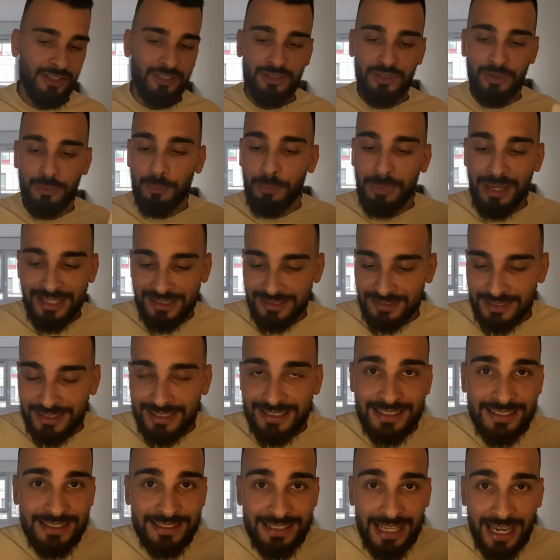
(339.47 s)
the best
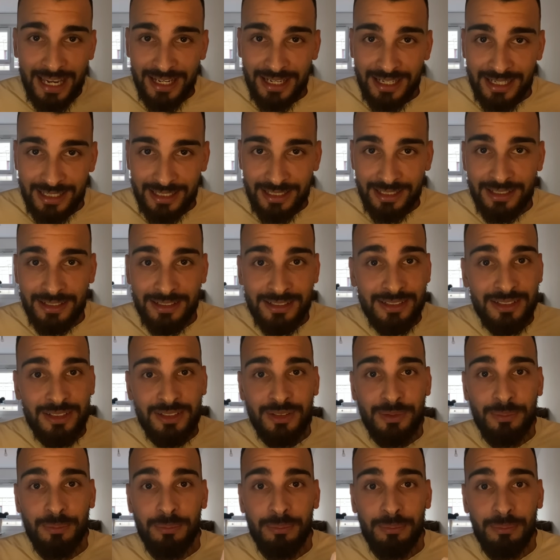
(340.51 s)
cycling
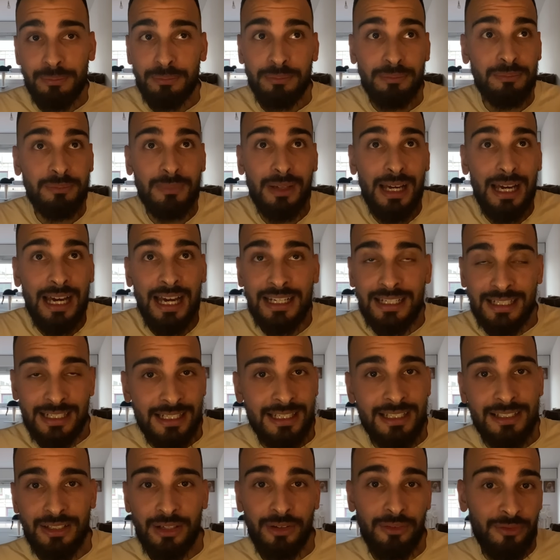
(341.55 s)

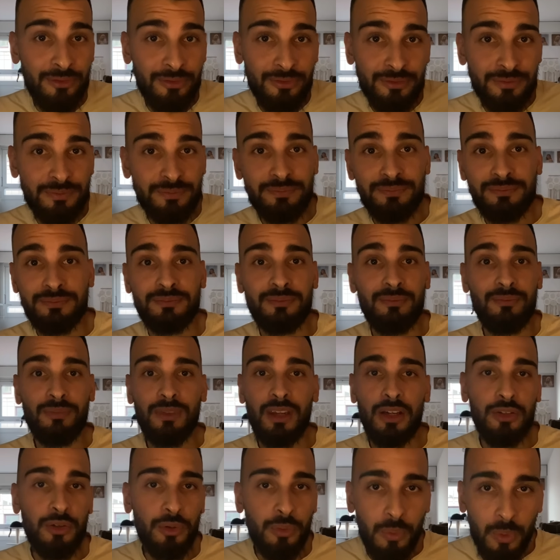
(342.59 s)
athlete of
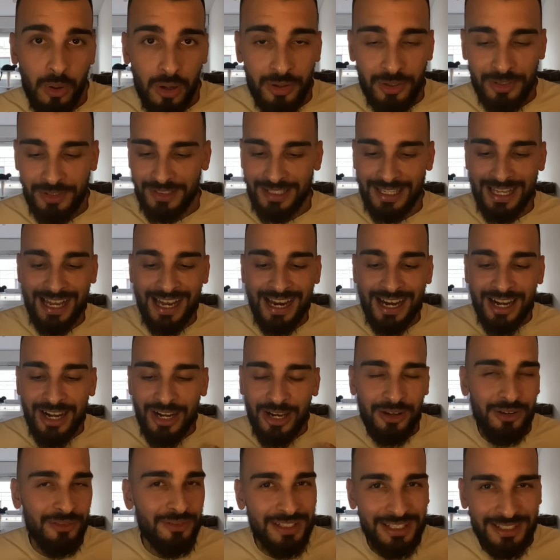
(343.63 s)
the world. I
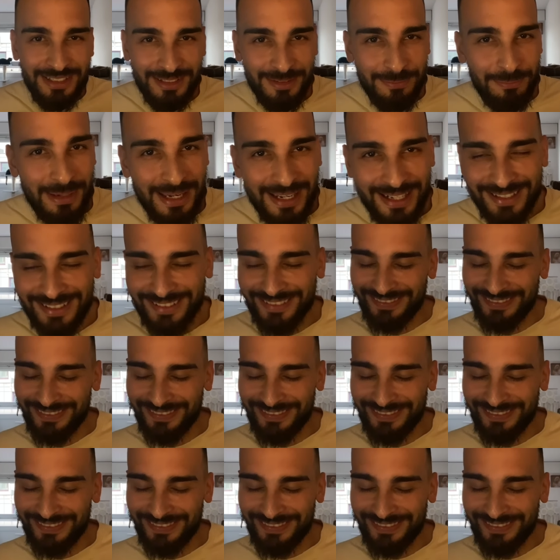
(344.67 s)
love this man.